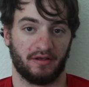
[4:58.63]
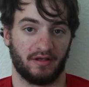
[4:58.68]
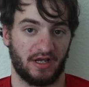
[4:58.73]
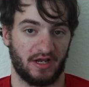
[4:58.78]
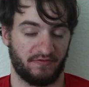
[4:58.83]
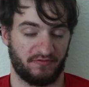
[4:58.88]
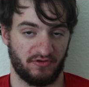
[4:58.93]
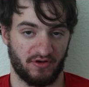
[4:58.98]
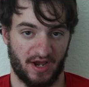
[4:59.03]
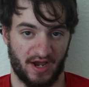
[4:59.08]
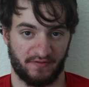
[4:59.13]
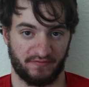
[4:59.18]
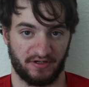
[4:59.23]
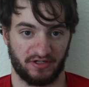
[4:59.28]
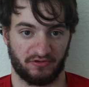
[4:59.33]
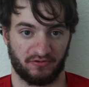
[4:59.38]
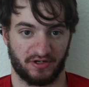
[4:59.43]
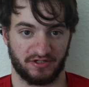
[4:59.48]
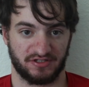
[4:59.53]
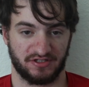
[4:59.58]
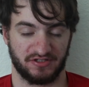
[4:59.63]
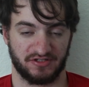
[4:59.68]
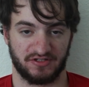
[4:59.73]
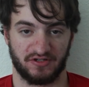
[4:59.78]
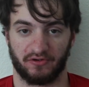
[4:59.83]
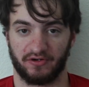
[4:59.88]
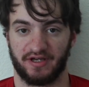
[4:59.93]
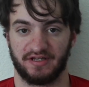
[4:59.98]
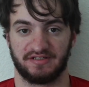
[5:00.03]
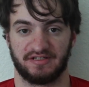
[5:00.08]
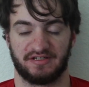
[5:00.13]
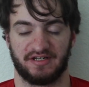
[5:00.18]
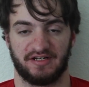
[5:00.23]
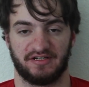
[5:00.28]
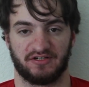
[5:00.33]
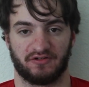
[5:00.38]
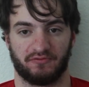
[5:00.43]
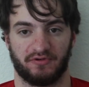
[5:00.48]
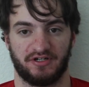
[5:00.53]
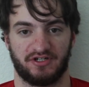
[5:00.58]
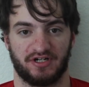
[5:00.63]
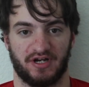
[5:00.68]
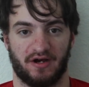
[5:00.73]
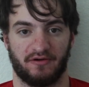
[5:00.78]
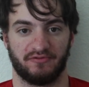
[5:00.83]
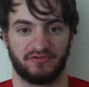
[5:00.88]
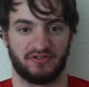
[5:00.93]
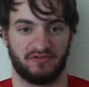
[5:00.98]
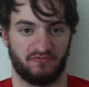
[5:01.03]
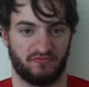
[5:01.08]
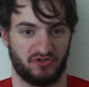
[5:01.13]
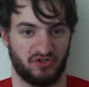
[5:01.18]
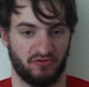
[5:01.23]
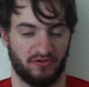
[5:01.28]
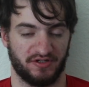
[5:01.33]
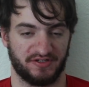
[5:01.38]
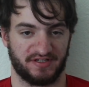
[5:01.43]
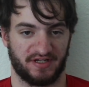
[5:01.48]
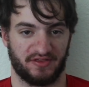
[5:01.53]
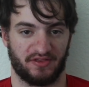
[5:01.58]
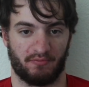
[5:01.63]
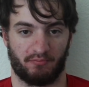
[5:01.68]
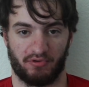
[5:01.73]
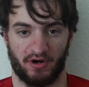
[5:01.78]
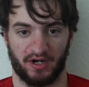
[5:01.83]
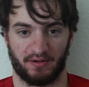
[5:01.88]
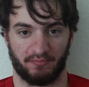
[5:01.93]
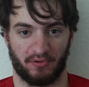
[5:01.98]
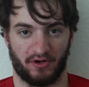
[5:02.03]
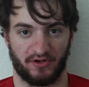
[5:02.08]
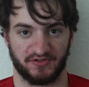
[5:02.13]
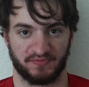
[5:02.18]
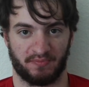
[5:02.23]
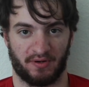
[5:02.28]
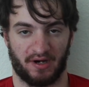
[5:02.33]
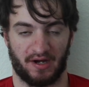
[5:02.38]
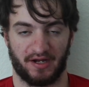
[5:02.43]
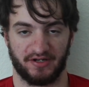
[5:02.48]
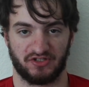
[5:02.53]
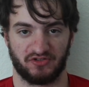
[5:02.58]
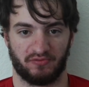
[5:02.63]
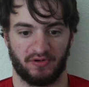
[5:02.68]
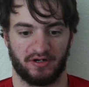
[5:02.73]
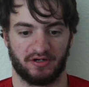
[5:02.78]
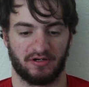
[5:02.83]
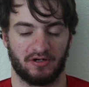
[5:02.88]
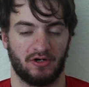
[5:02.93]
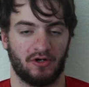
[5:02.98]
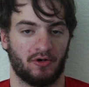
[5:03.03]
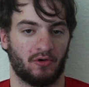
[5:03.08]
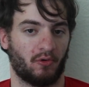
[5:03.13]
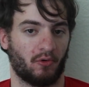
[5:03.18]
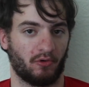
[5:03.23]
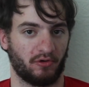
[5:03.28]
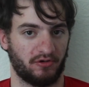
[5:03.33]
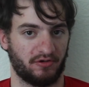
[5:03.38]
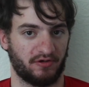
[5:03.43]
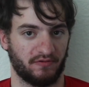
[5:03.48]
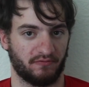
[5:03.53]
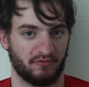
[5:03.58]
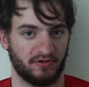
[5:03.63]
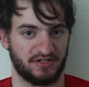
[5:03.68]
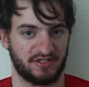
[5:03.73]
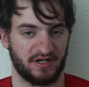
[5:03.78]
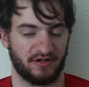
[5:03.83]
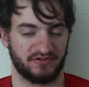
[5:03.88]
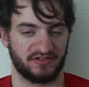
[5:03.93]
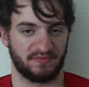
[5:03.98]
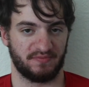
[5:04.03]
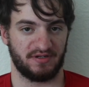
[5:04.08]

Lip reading: If you have any questions, don't hesitate to reach out to us at the Breakballs Pod Twitter, or you can reach out to